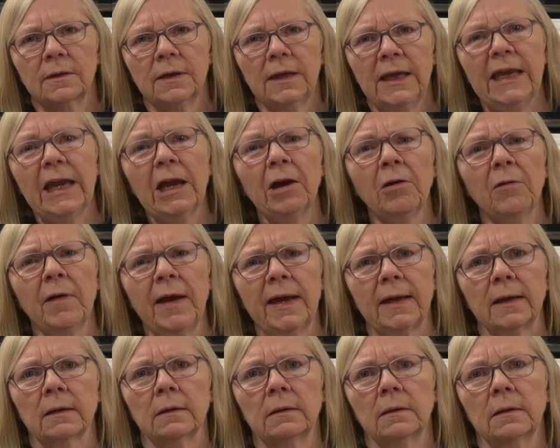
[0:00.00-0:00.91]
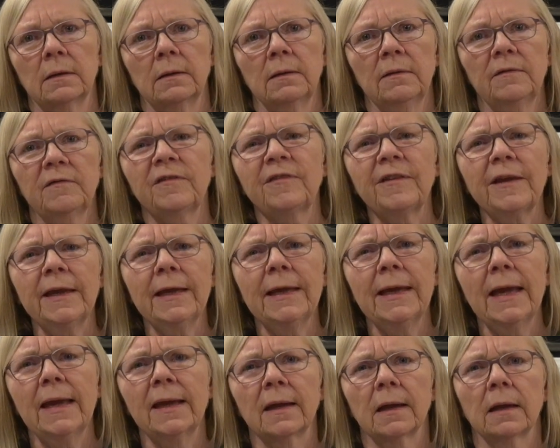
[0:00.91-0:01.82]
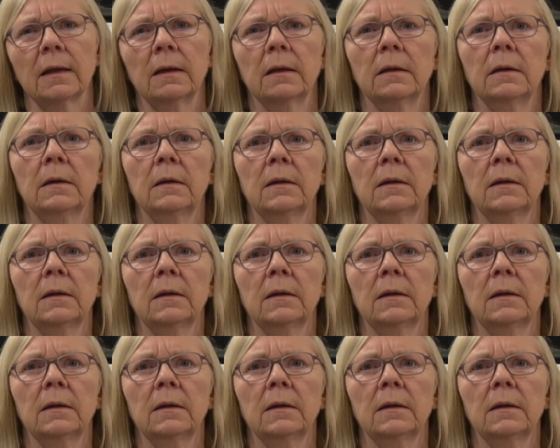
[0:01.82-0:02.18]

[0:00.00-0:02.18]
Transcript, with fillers: hearing, seeing,